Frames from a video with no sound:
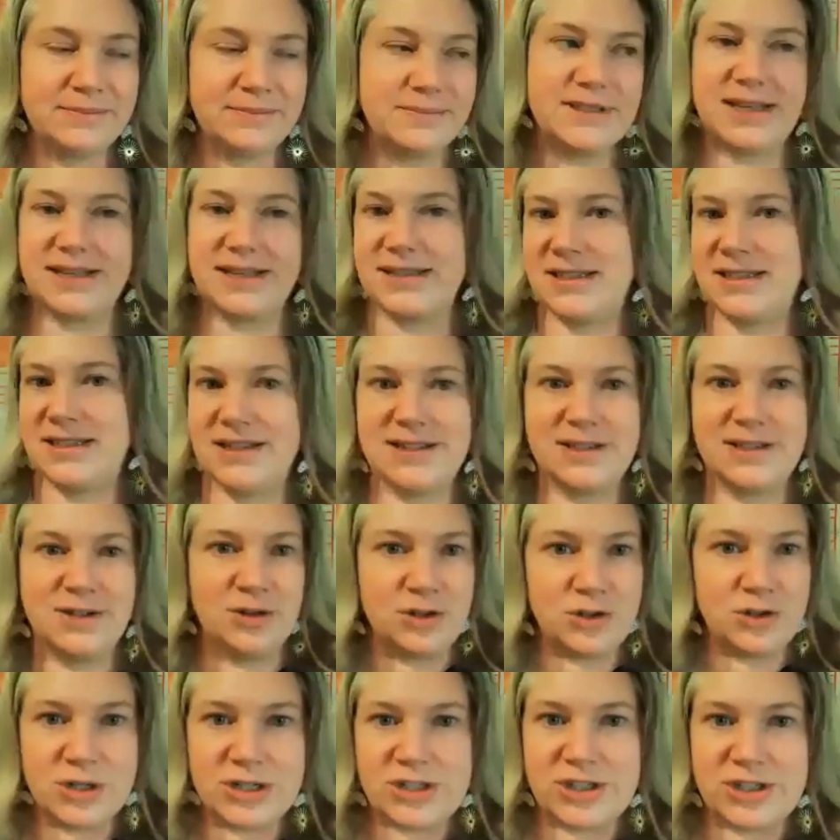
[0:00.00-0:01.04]
sustenance,
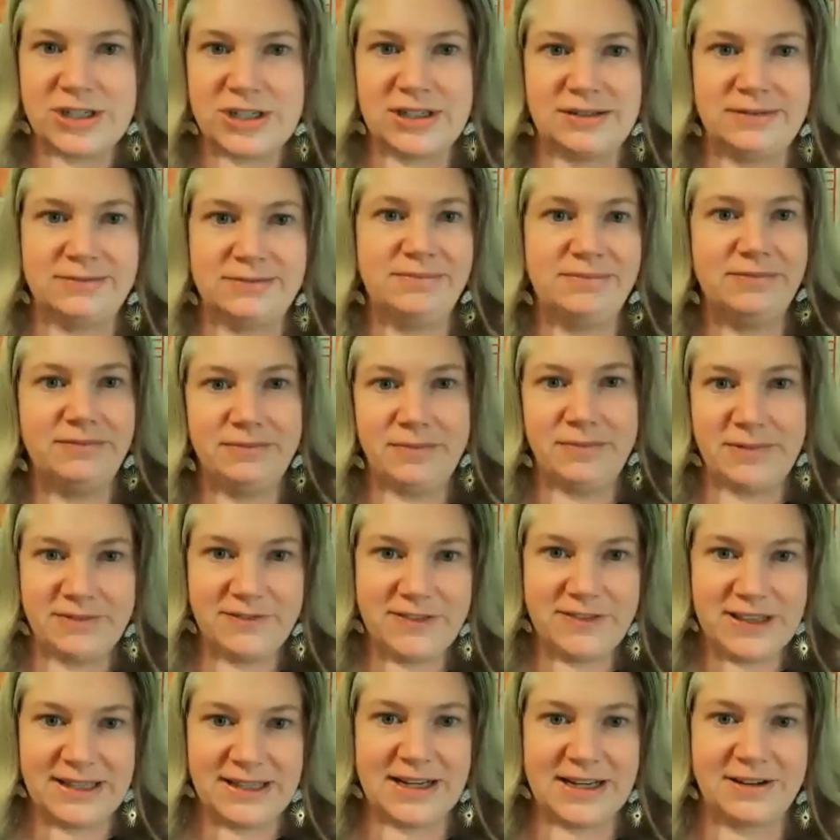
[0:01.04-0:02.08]
nutrition,
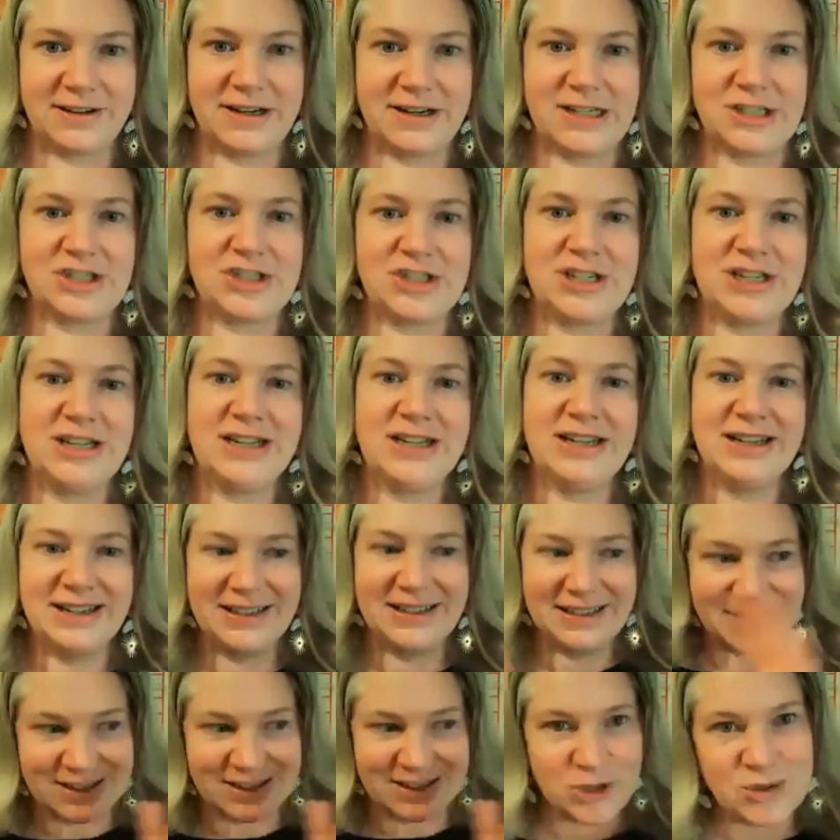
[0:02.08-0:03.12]
feeling nourished.
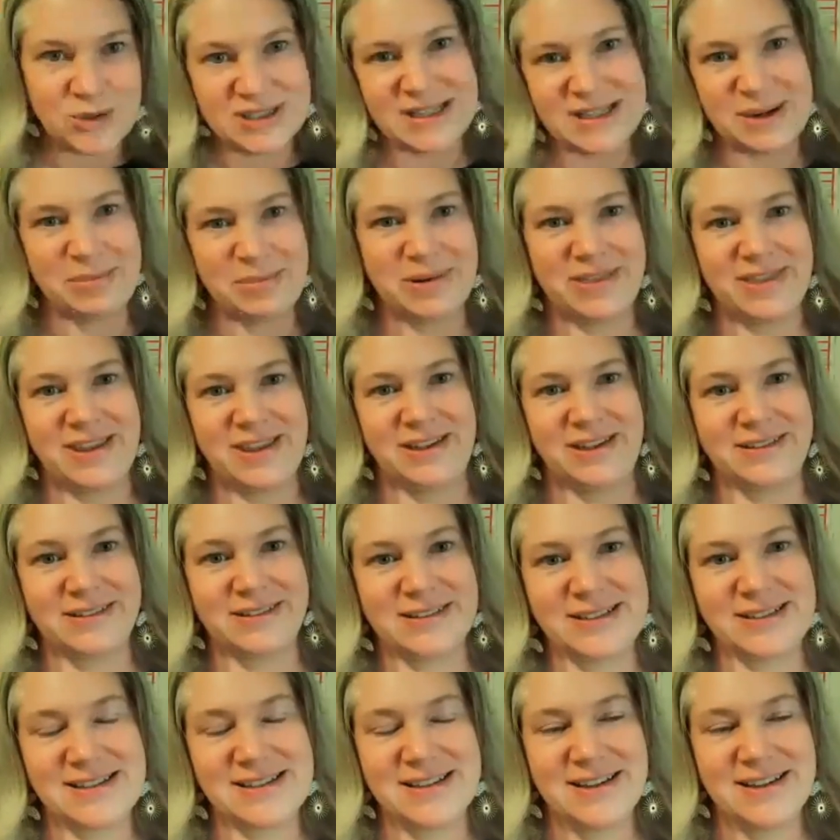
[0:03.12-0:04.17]
They're two separate
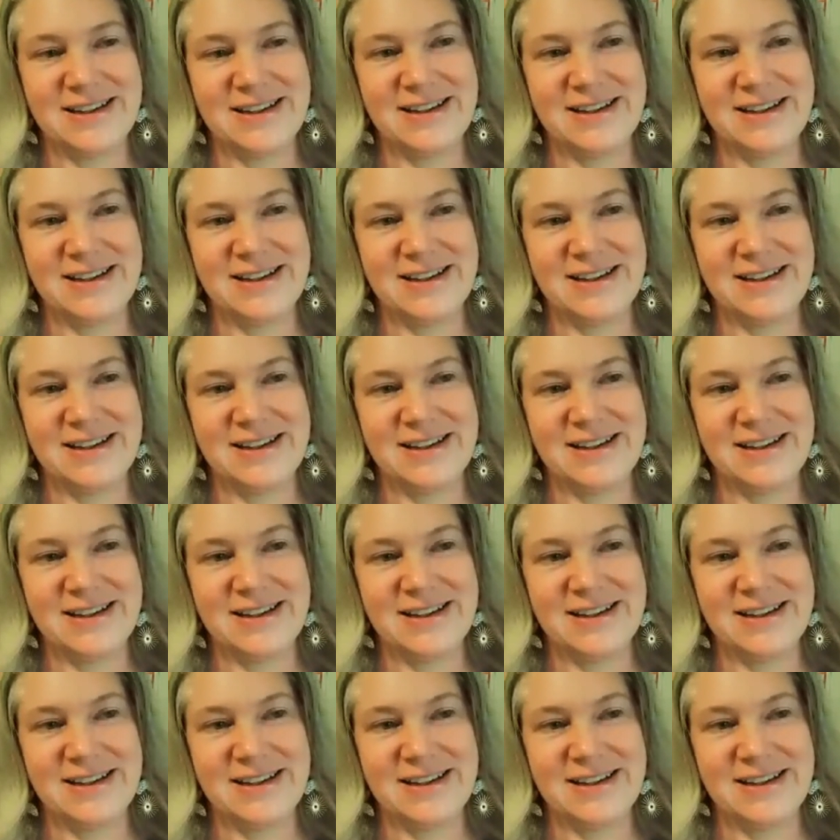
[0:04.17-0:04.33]
things.